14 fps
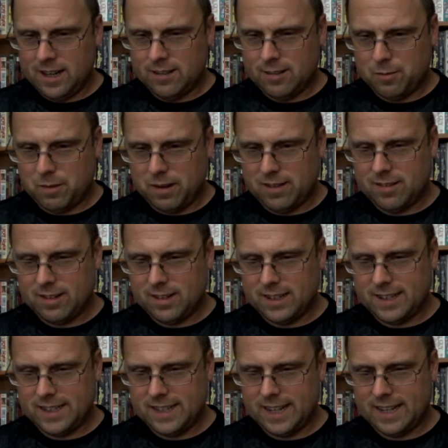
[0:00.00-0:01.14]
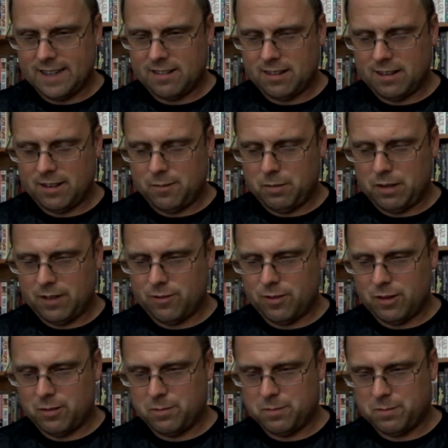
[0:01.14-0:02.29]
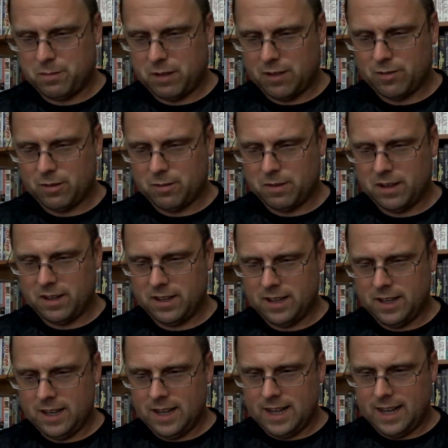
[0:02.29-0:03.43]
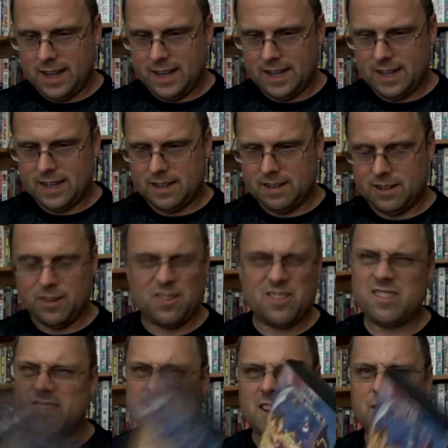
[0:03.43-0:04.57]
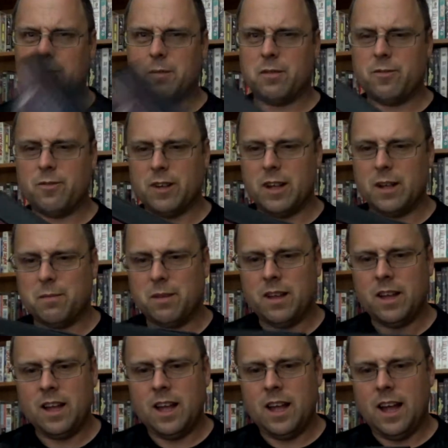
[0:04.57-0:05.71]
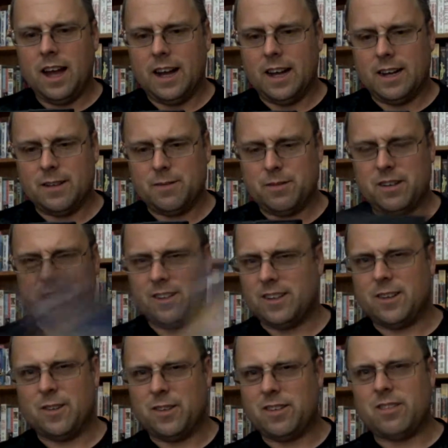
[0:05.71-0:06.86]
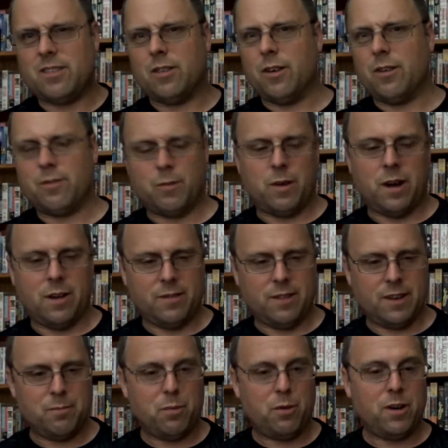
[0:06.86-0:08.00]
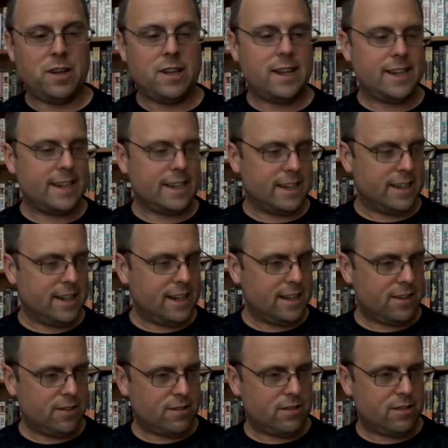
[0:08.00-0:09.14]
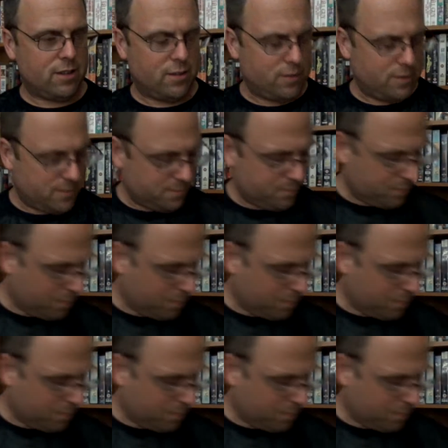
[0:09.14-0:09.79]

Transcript: So basically, yeah, it's not a platformer. You know, taken from the film. You know, you're doing stuff and what have you. But Aladdin, yeah, good stuff.